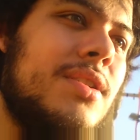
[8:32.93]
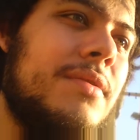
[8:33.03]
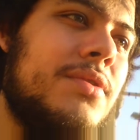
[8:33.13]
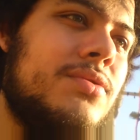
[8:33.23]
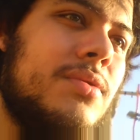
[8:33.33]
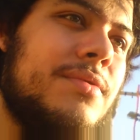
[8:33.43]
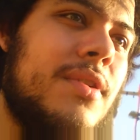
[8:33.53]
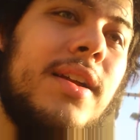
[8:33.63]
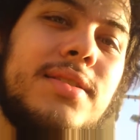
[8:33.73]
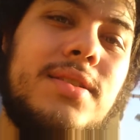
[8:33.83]
of the Tour de
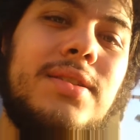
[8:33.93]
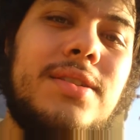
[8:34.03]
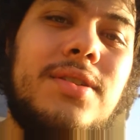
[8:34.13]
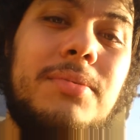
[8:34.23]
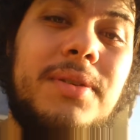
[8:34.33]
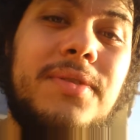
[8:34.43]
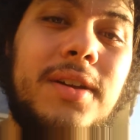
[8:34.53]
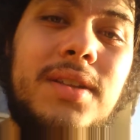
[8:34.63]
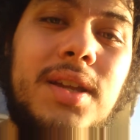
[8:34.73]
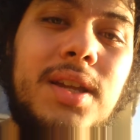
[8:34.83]
France so that's gonna be
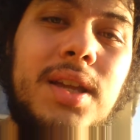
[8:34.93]
fun